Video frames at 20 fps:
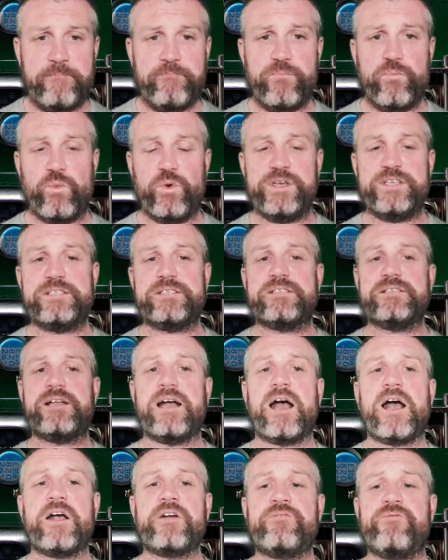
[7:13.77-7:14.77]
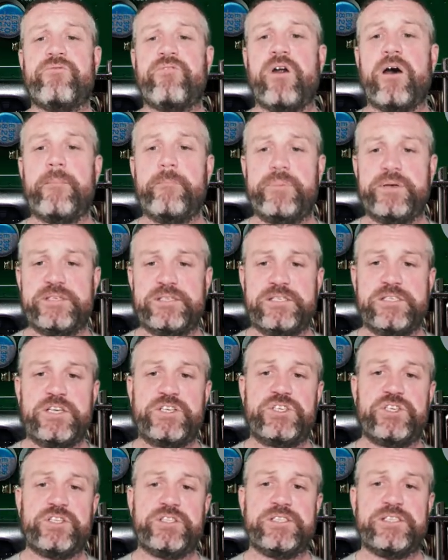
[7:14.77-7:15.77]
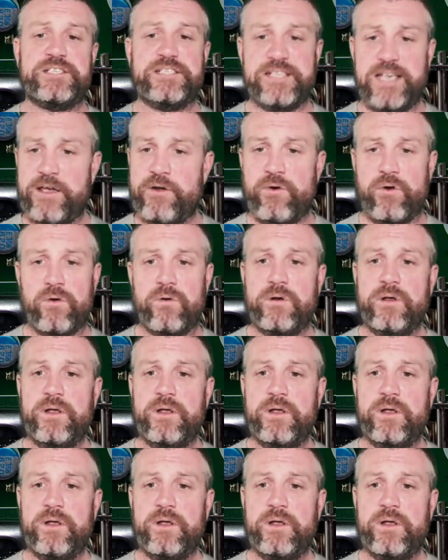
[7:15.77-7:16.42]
We start from position 0.